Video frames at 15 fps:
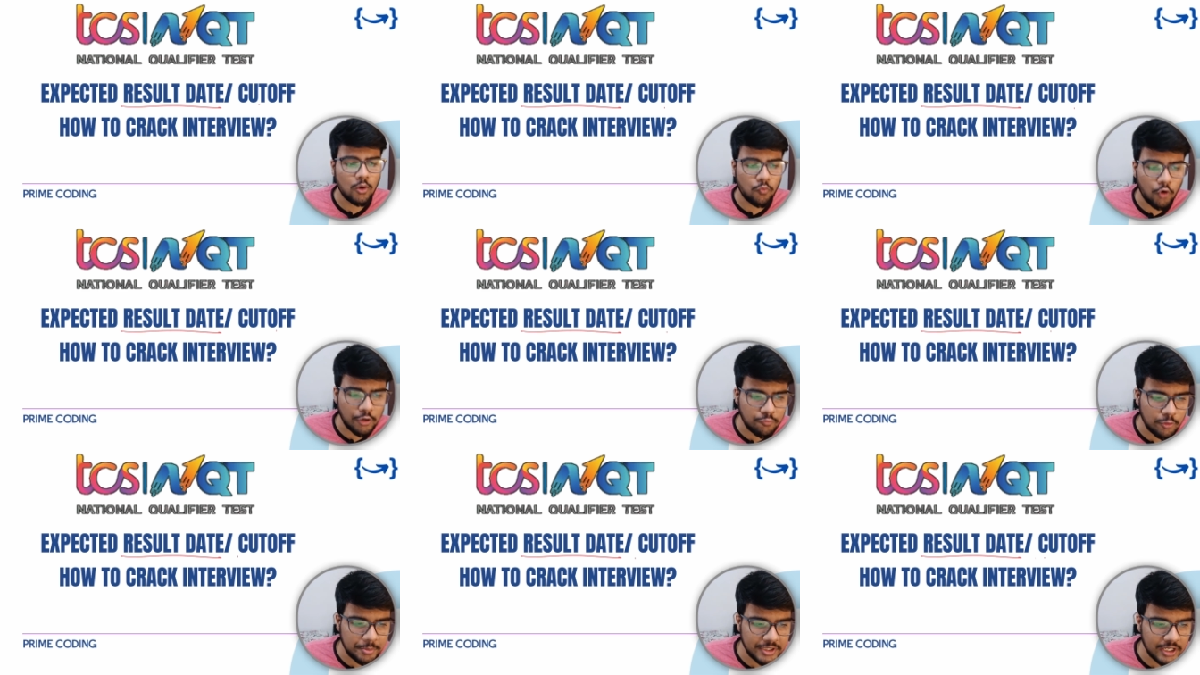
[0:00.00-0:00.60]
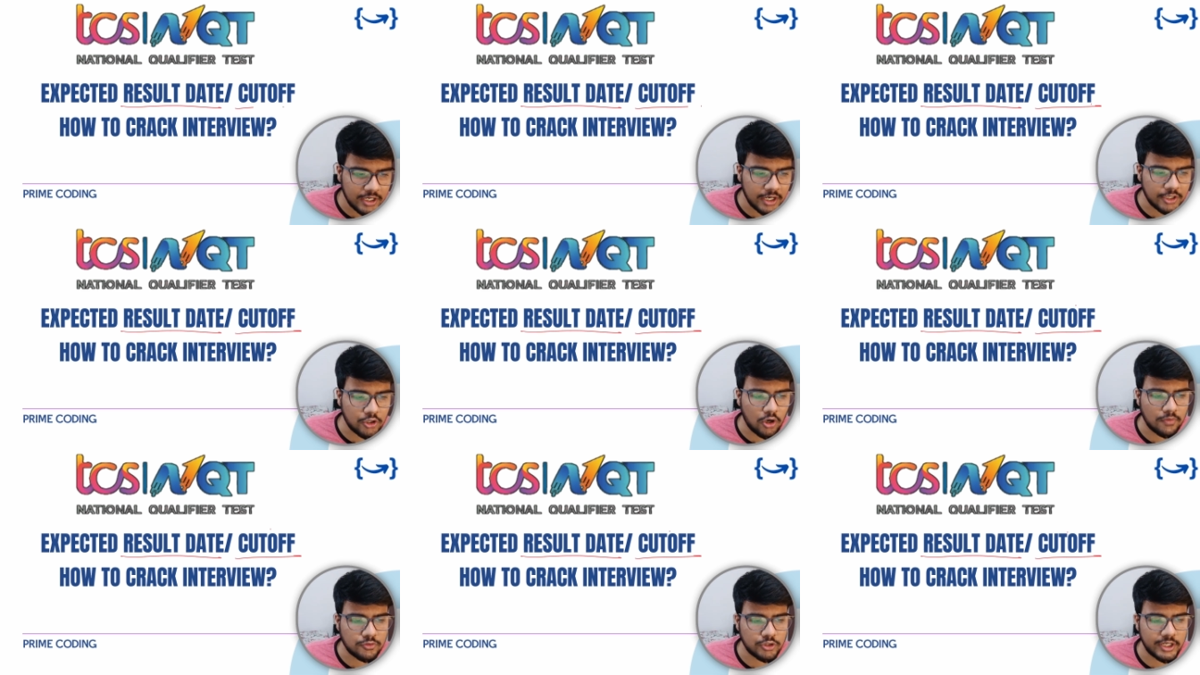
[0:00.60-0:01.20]
what will be the
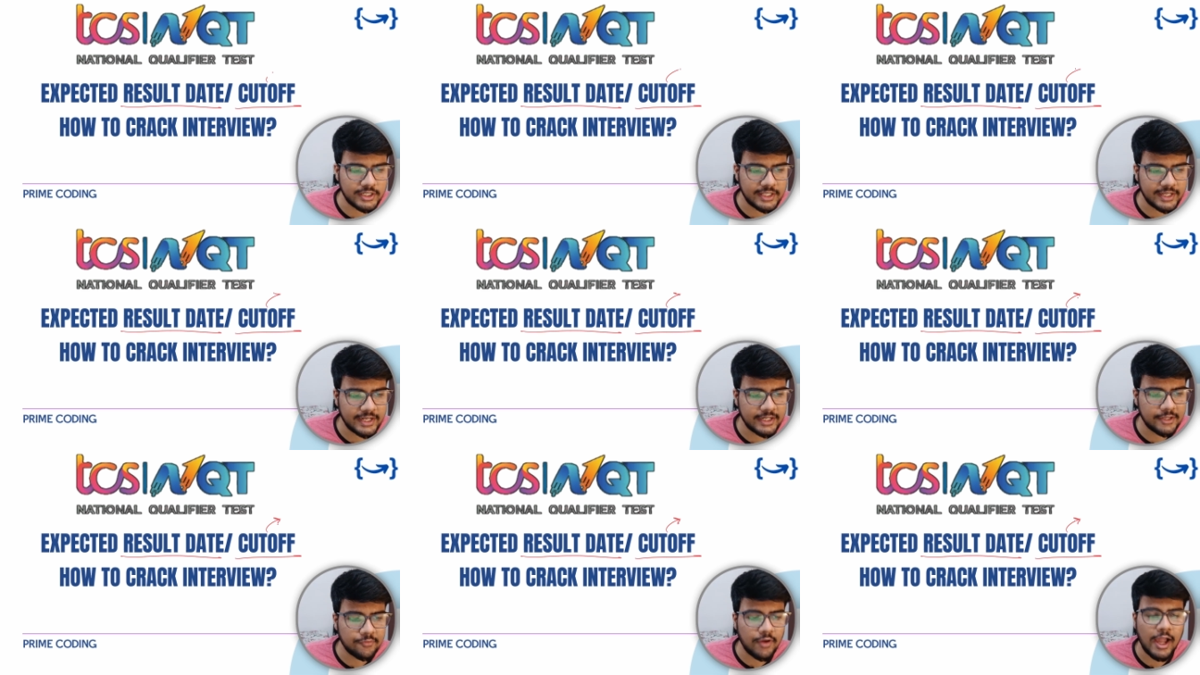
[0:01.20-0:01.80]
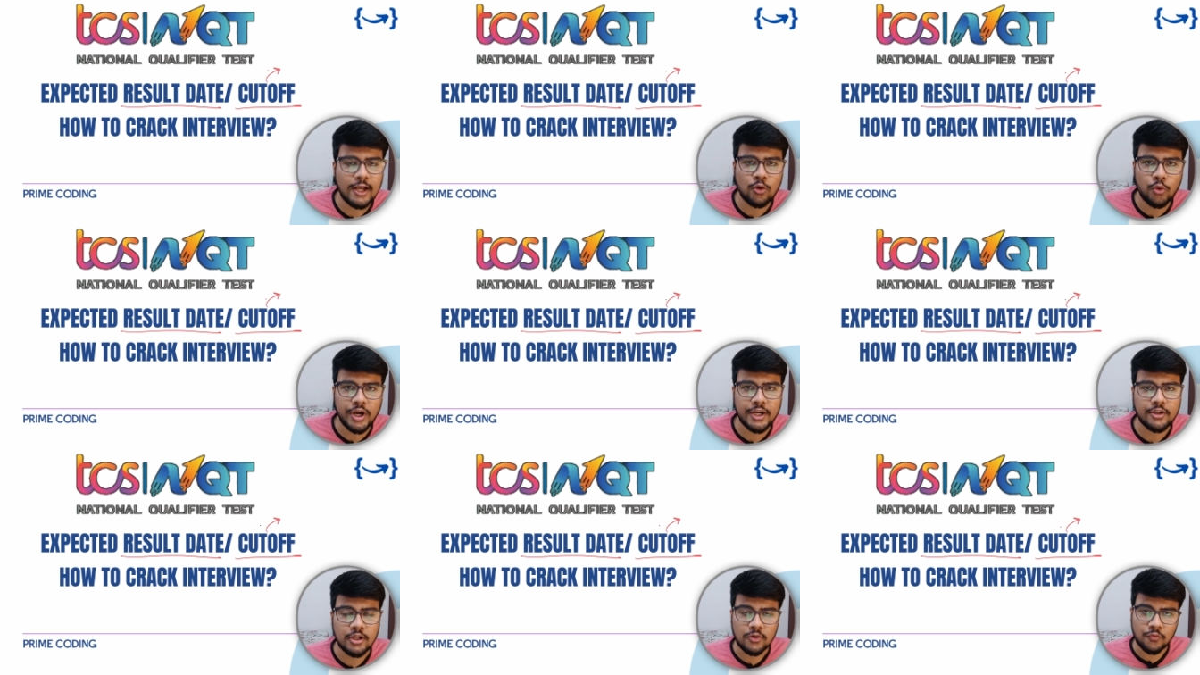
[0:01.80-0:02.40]
cutoff so that they can
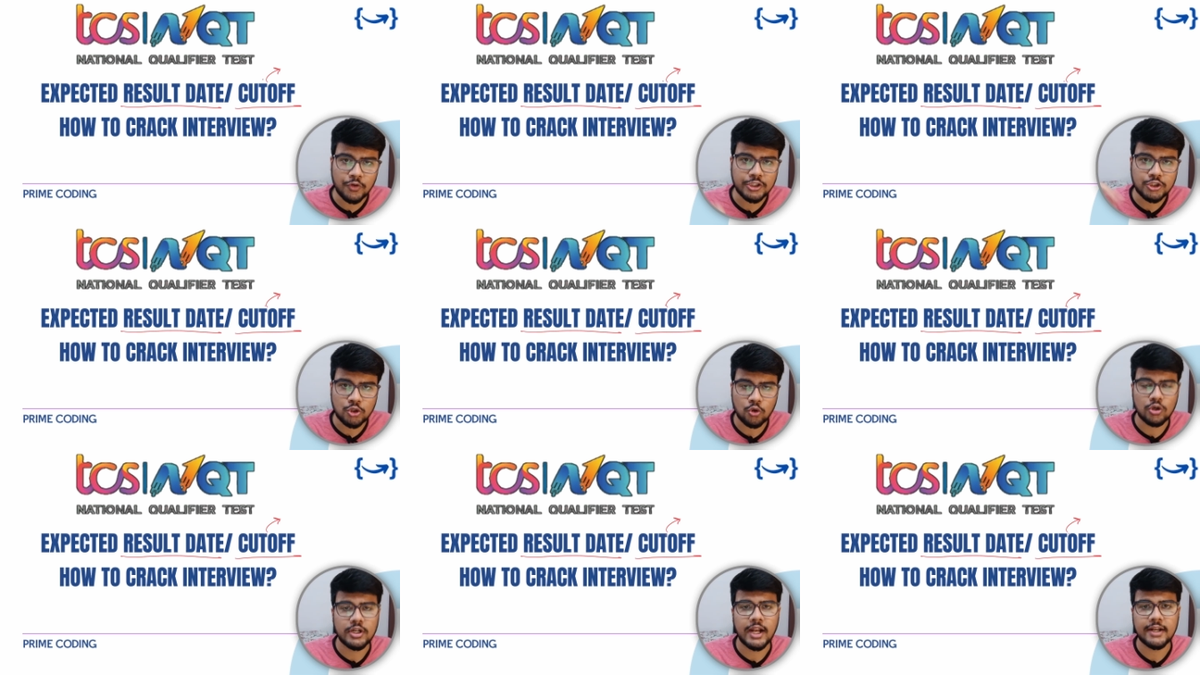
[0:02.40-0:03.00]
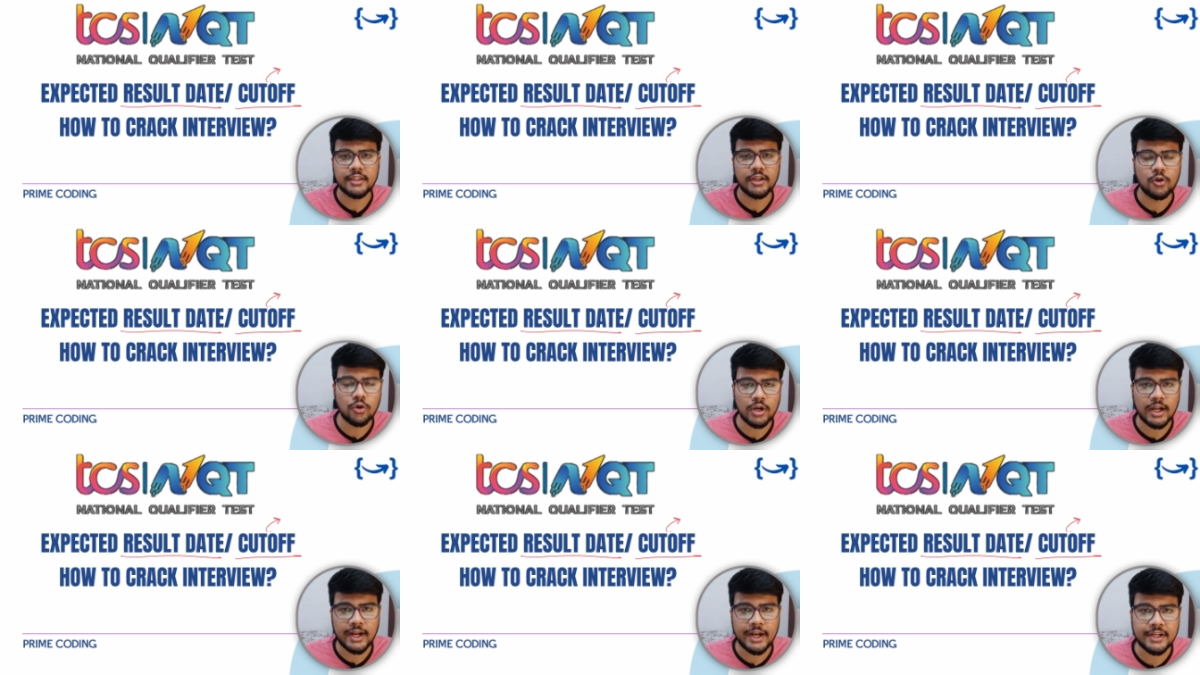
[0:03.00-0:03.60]
evaluate which role that they're
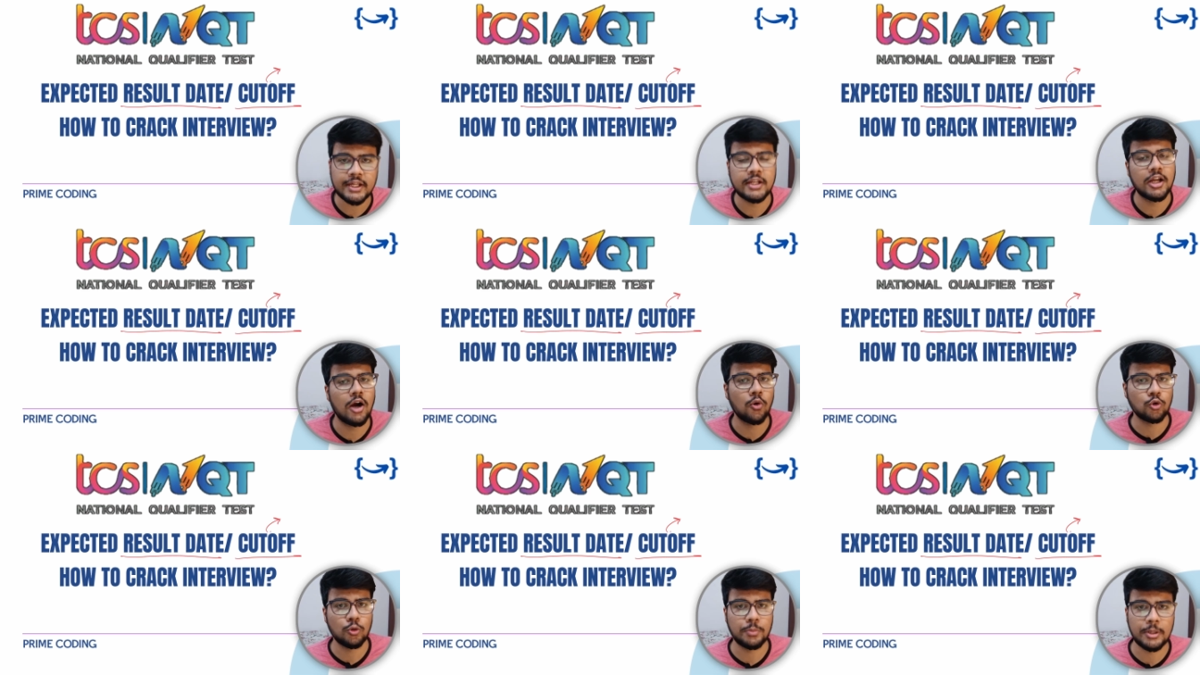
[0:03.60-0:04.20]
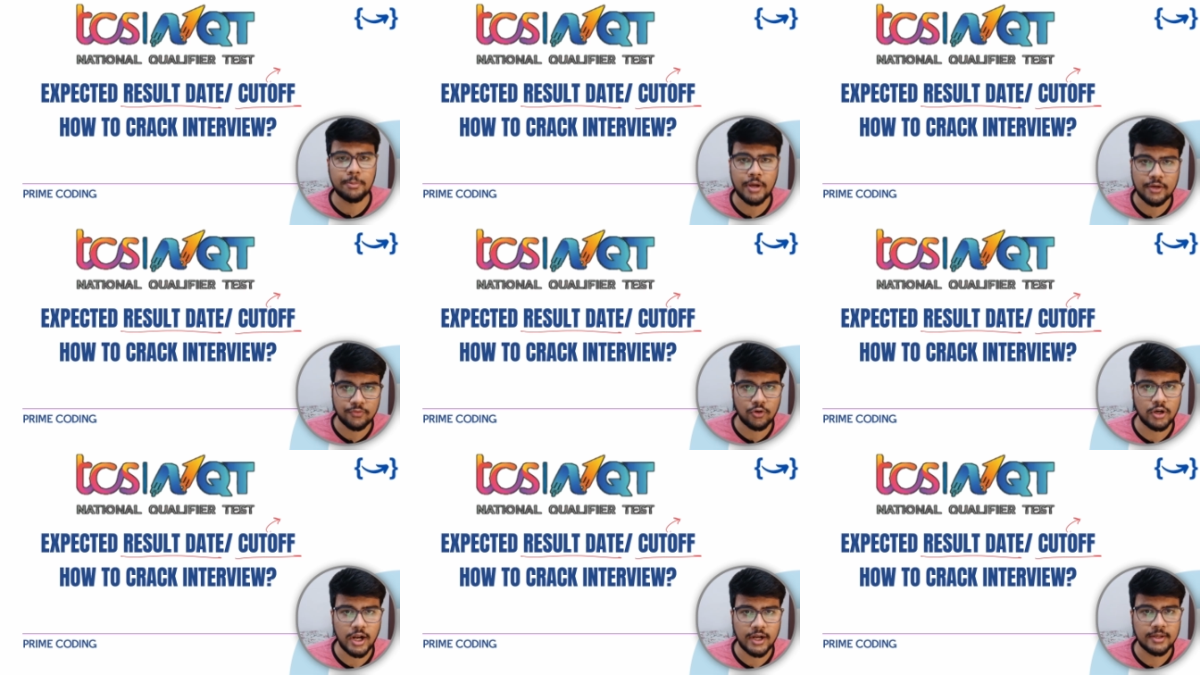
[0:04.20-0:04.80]
gonna get and how to prepare
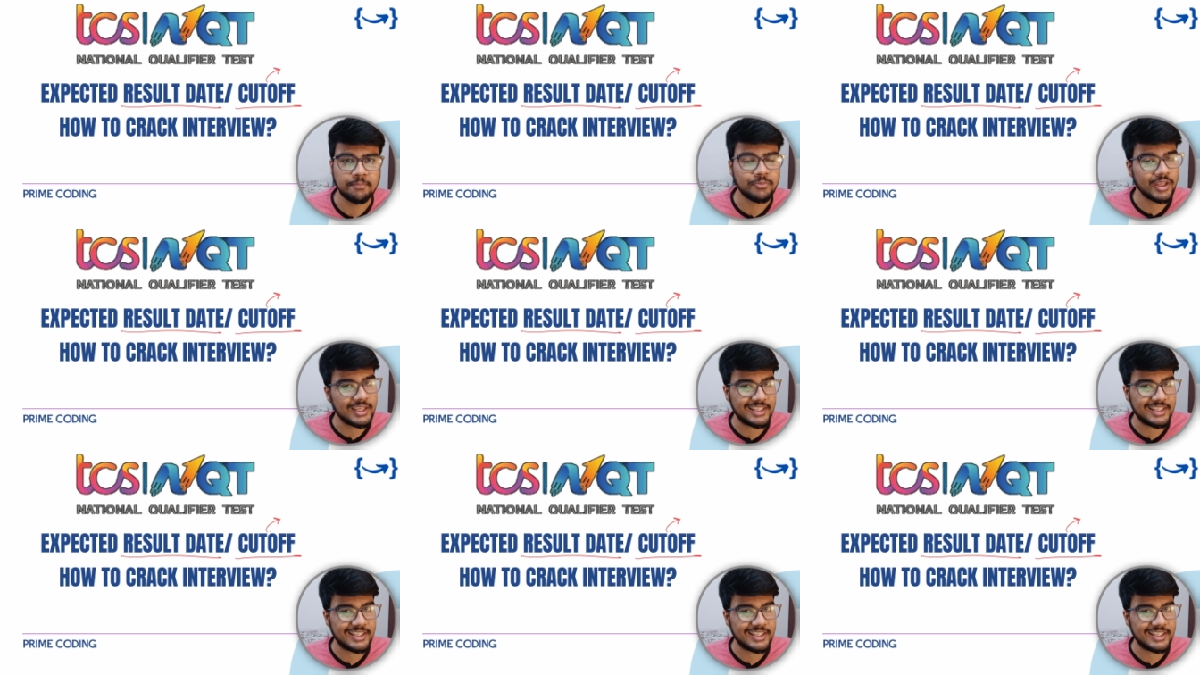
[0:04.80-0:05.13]
for that.